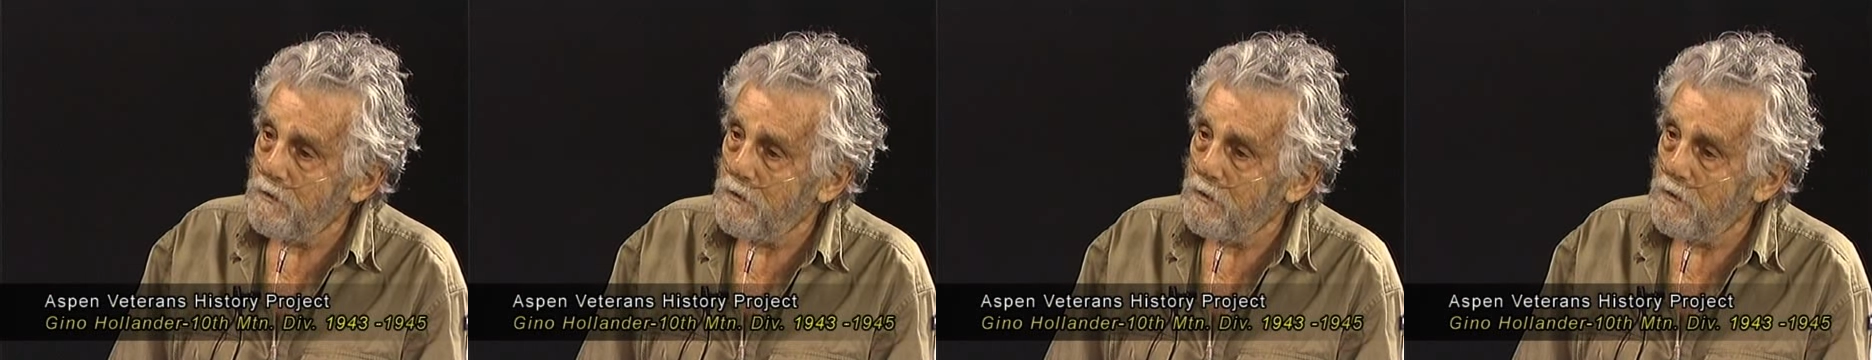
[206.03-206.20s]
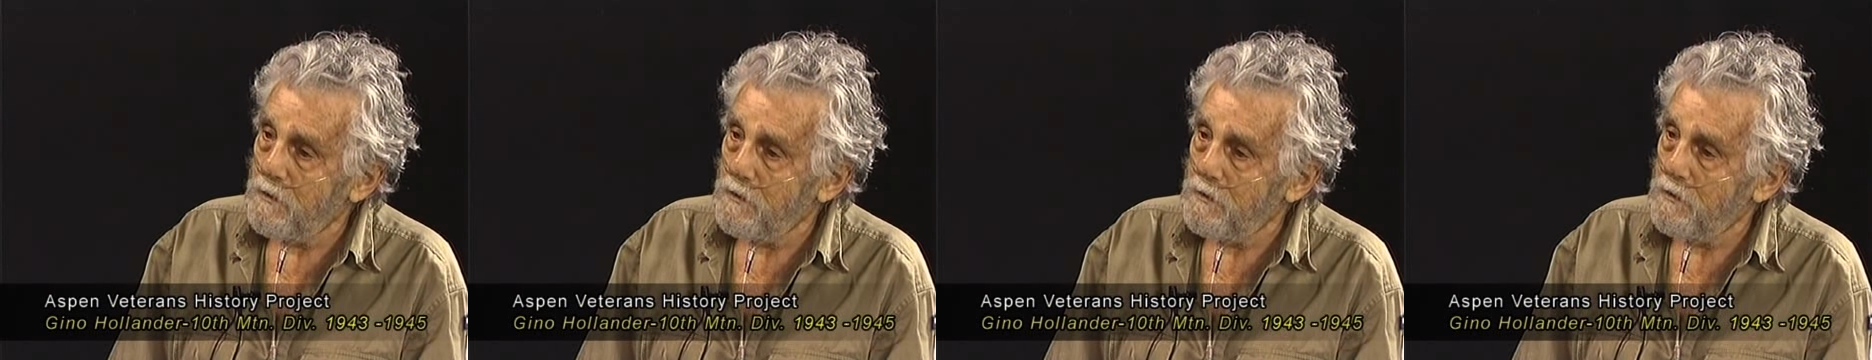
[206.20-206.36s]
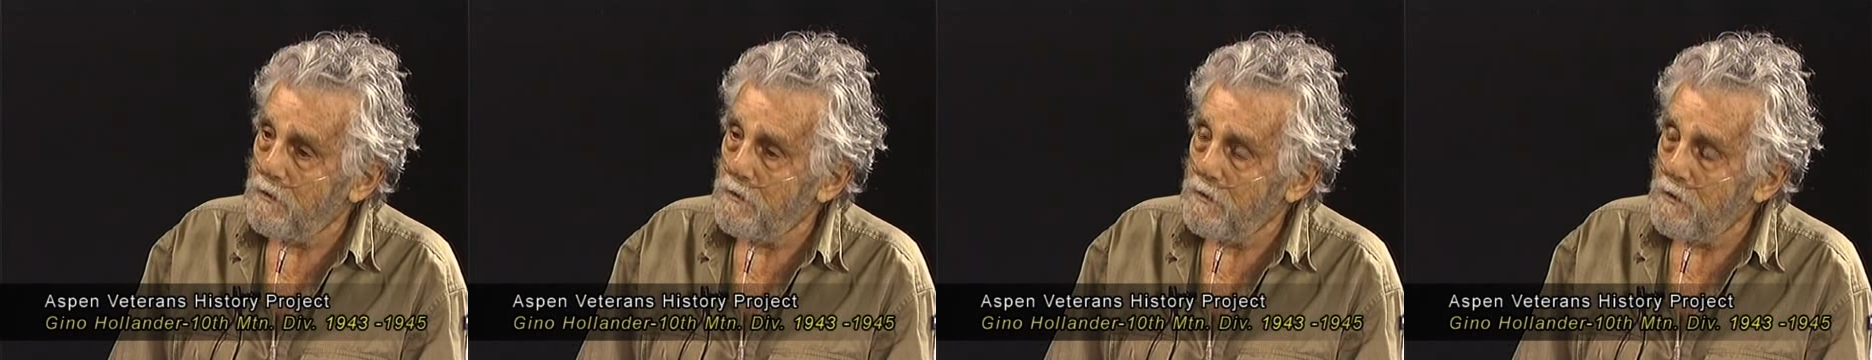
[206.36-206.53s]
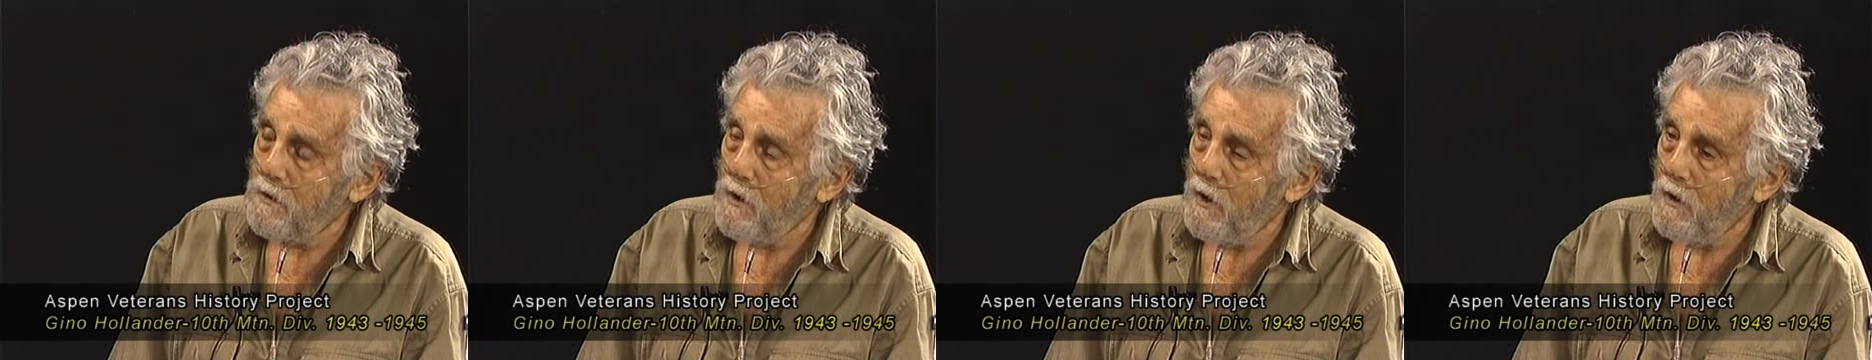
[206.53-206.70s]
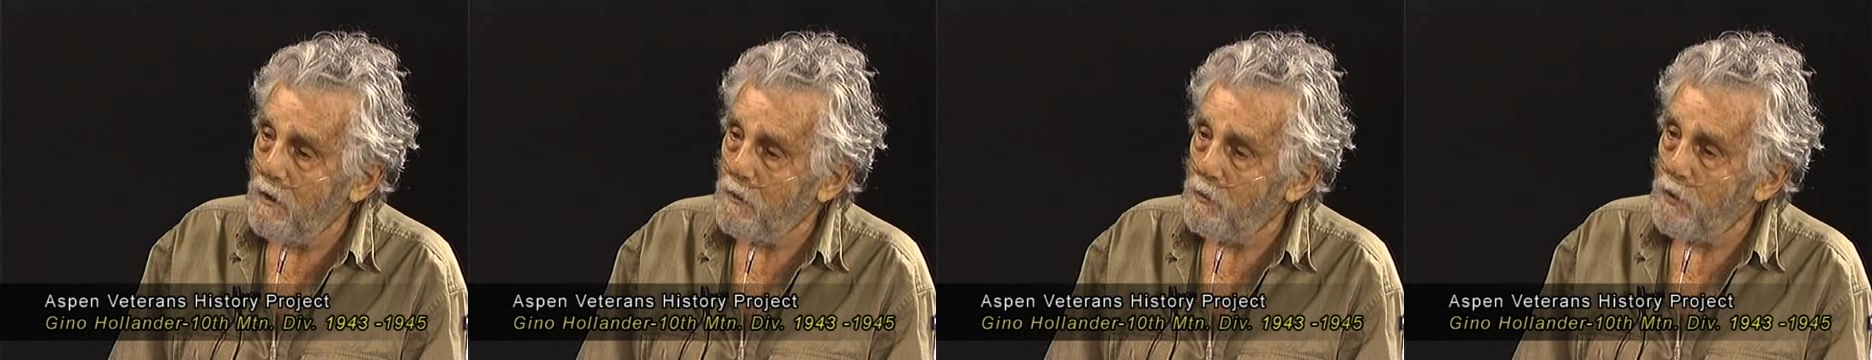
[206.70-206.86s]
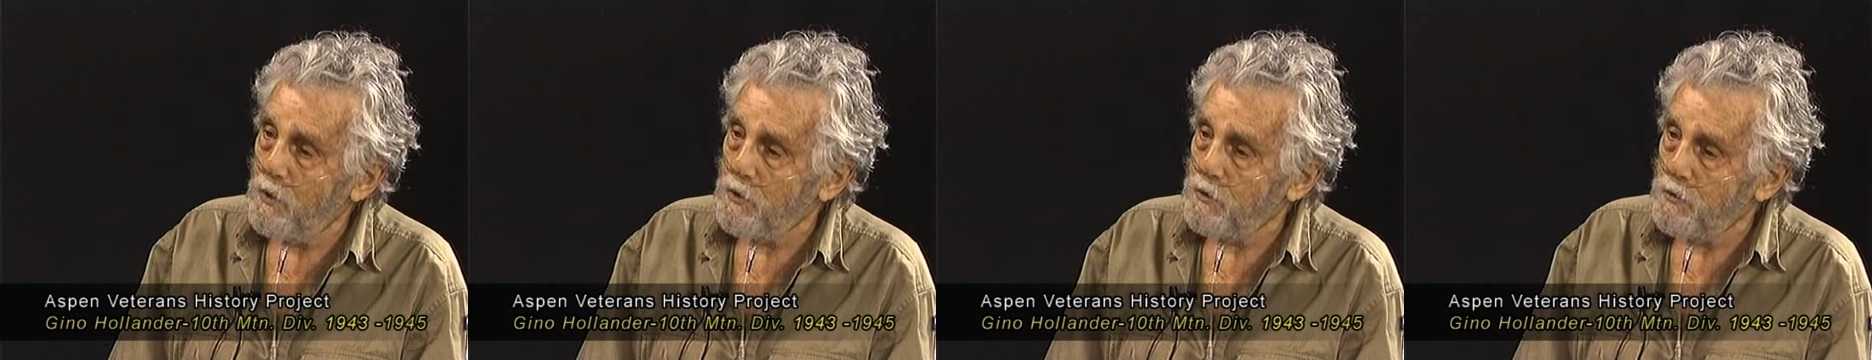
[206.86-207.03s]
and
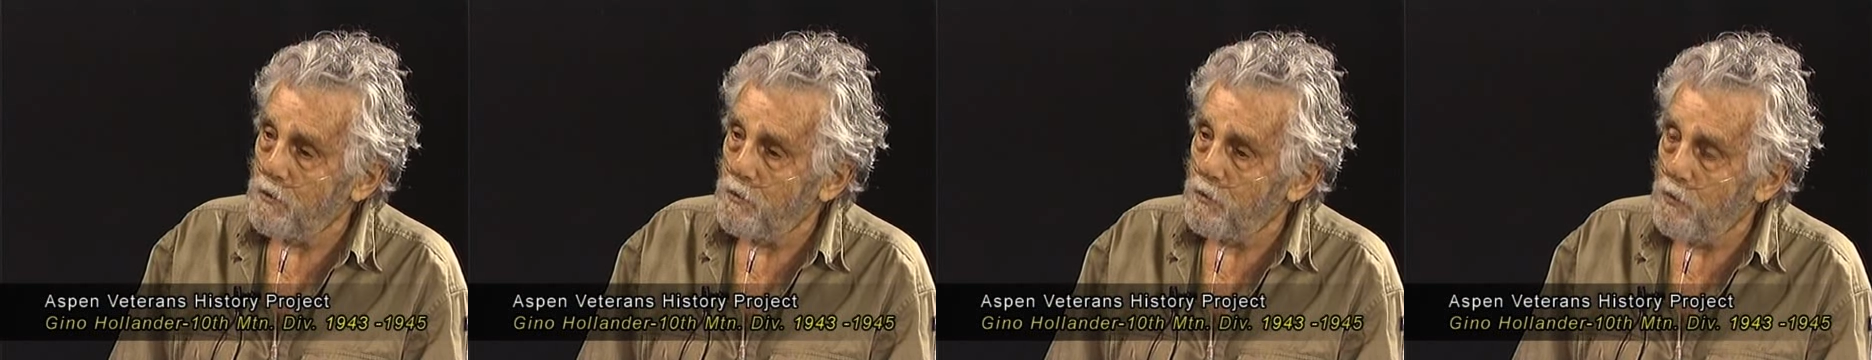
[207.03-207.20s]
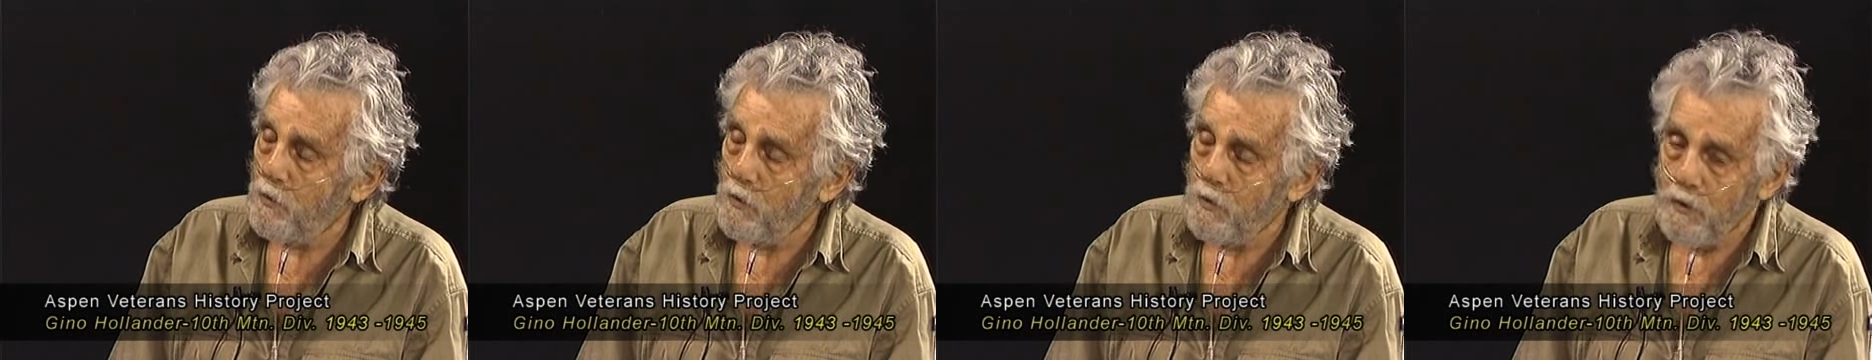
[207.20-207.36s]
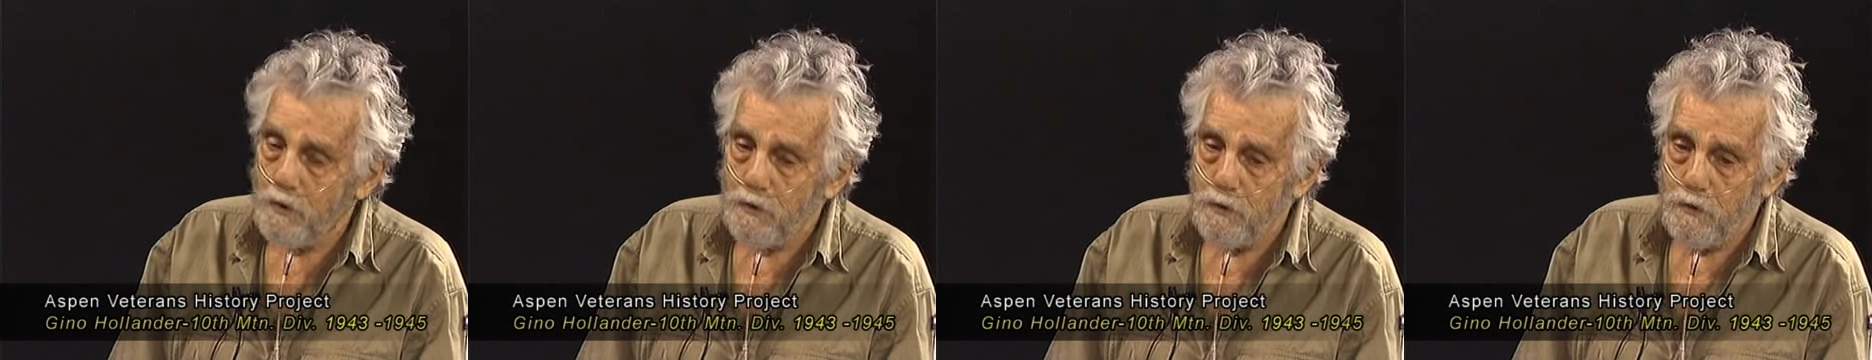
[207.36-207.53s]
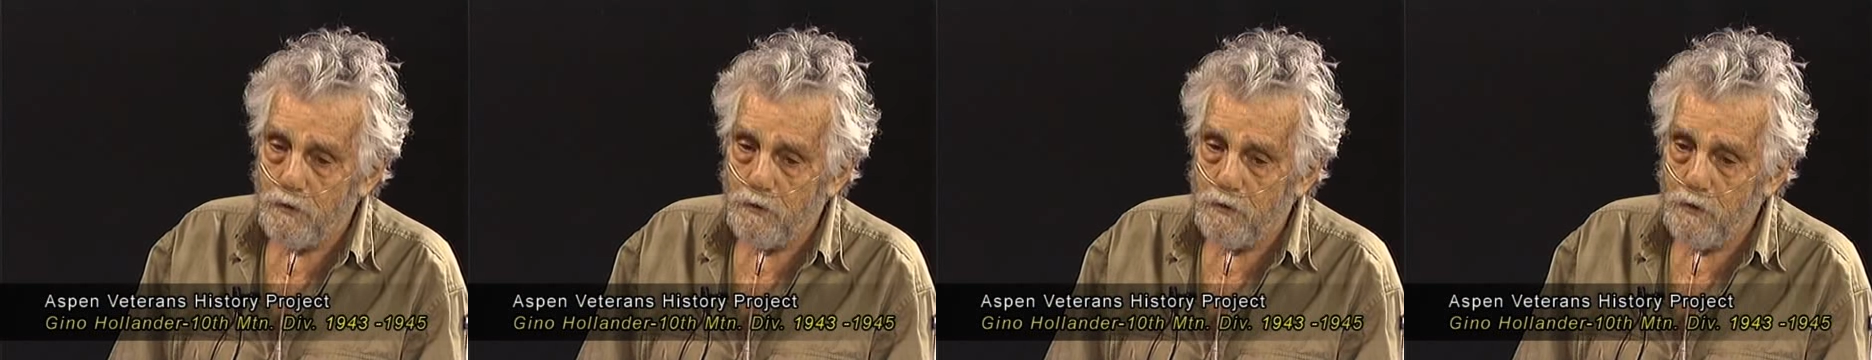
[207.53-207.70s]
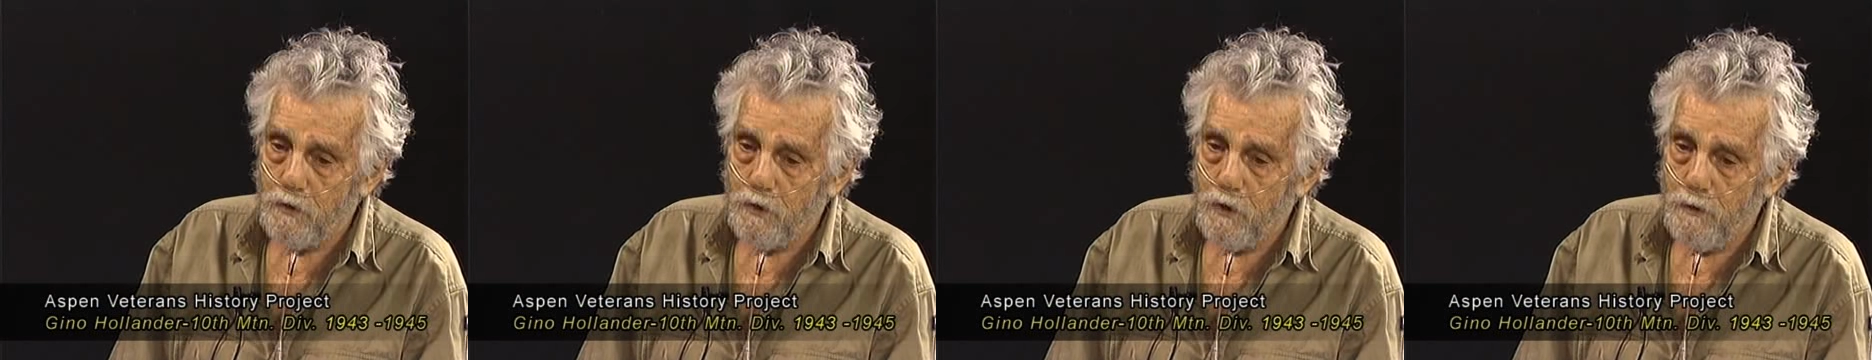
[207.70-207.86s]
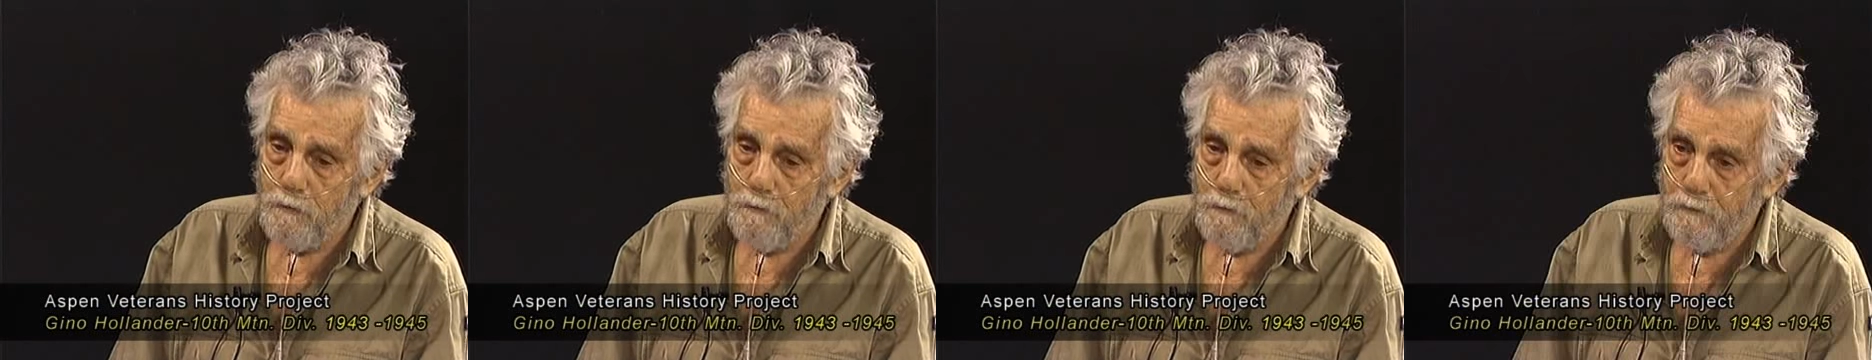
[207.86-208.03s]
I wasn't one at the
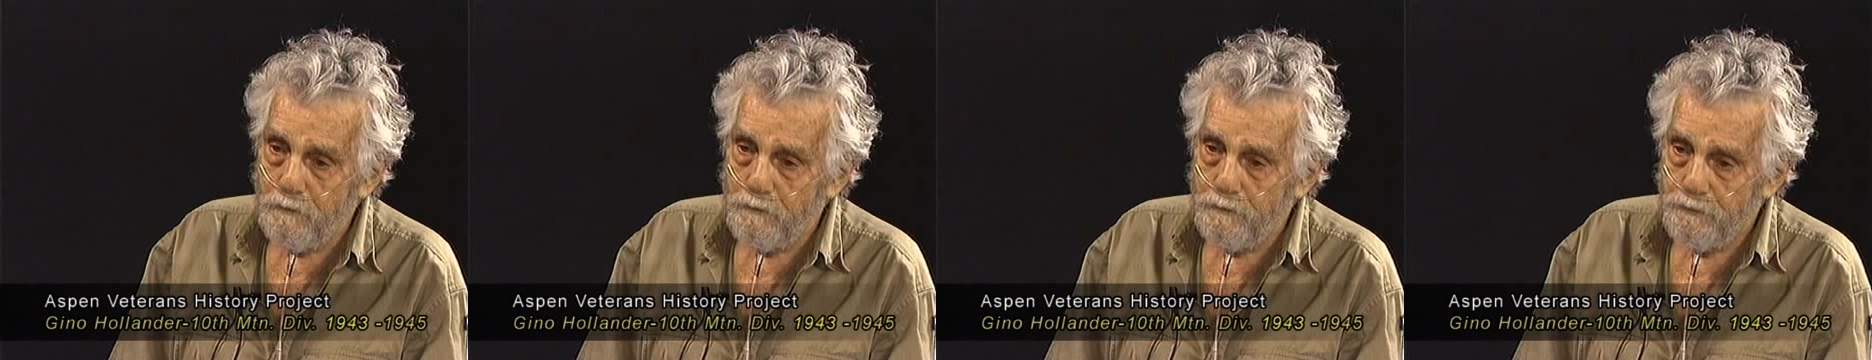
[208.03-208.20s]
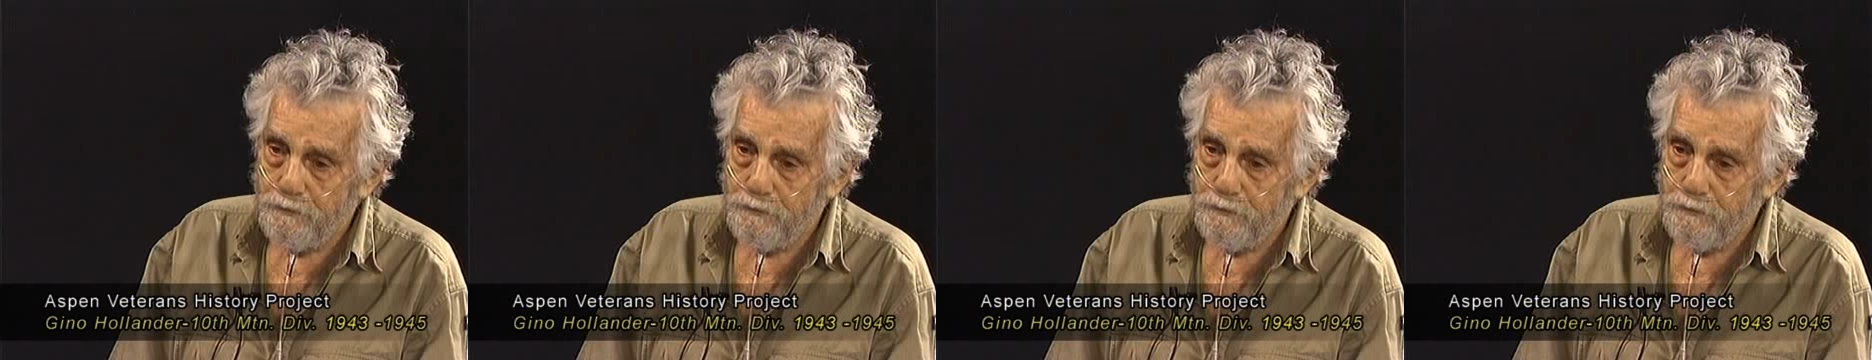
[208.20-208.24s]
time.